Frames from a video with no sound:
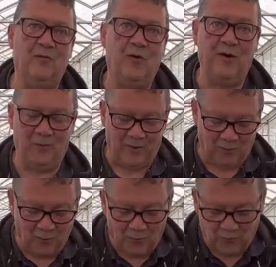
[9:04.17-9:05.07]
a right way
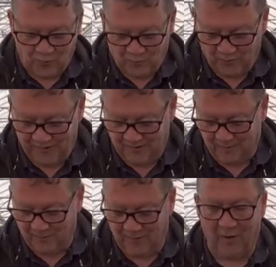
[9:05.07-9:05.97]
or a wrong way,
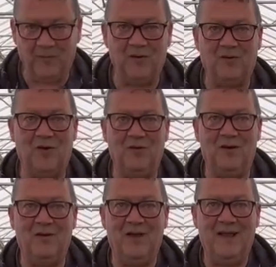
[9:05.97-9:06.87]
but I'm just showing
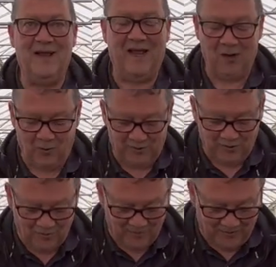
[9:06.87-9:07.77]
you how I
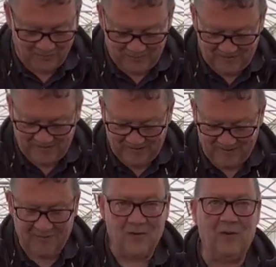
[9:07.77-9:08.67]
go about it
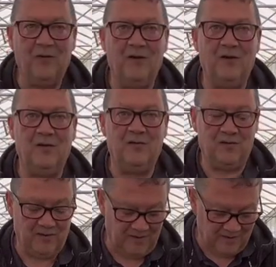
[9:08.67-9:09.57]
here on the
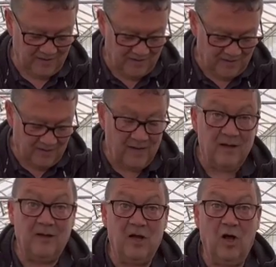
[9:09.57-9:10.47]
nursery.
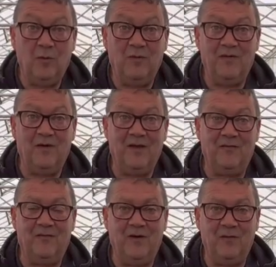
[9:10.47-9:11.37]
Now, I hope you found that
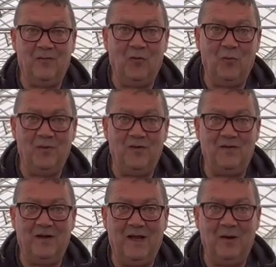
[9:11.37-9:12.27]
informative
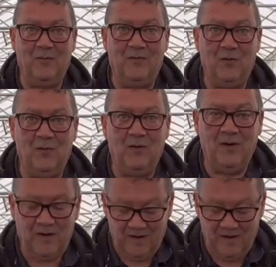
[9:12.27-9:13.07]
and helpful.